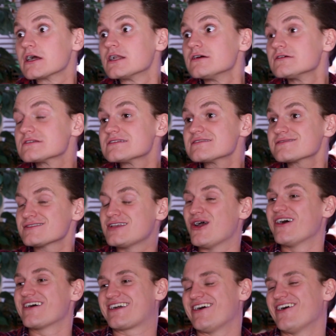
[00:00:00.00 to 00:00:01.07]
my glasses.
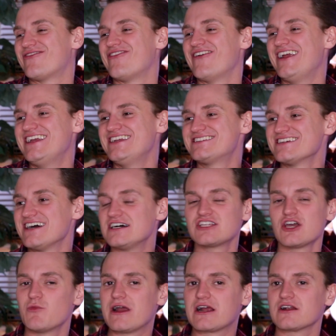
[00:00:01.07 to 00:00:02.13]
I can't read. I
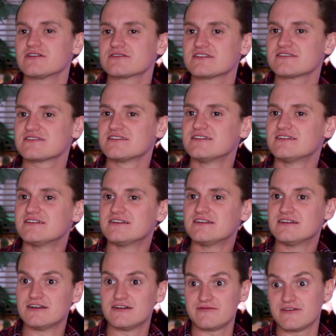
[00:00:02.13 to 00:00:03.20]
don't wear glasses.
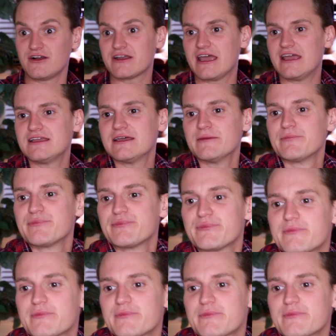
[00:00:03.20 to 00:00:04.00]
Okay, yeah.